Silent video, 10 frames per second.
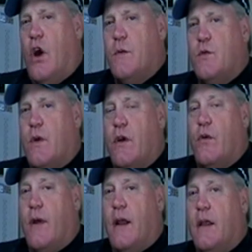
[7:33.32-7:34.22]
arms working
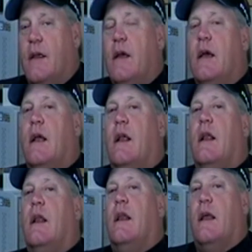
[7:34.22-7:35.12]
correctly,
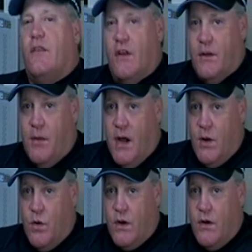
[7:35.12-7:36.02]
let's get the
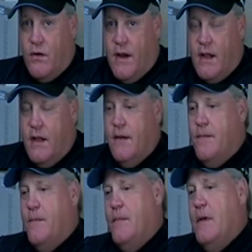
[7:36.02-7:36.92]
body working correctly.
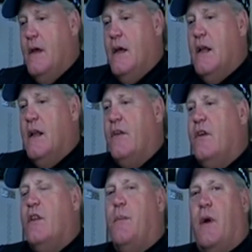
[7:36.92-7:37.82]
Let's
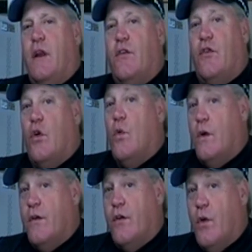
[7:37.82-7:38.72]
get the putting stroke
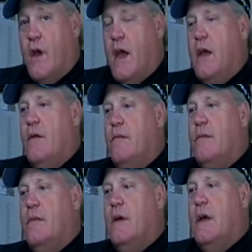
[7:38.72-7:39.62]
where it's okay.
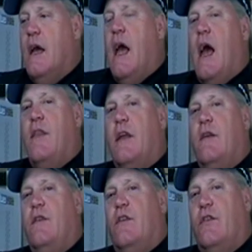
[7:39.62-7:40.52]
And then
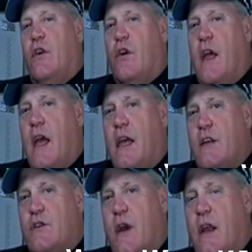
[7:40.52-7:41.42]
if you still can't
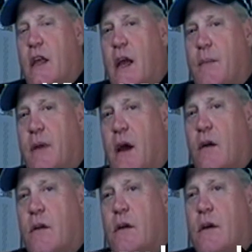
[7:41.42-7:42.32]
get your handicap
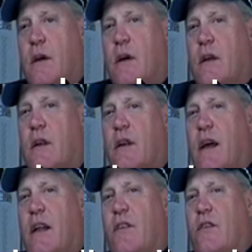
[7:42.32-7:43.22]
down,
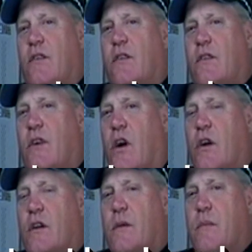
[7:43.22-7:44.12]
let's
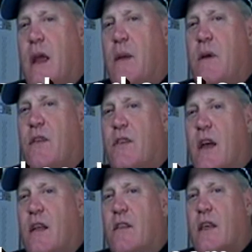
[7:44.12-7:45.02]
start to maybe
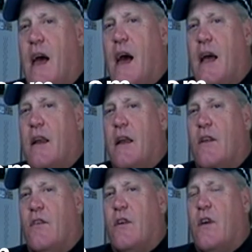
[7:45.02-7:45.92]
think that
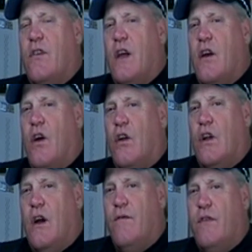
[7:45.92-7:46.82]
it's a thing
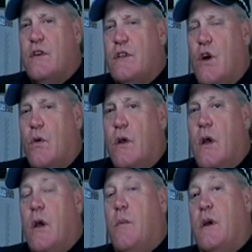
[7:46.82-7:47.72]
called comfort zone,
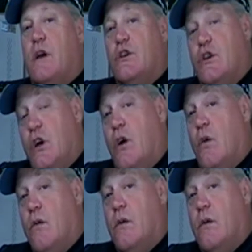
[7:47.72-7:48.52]
because you know,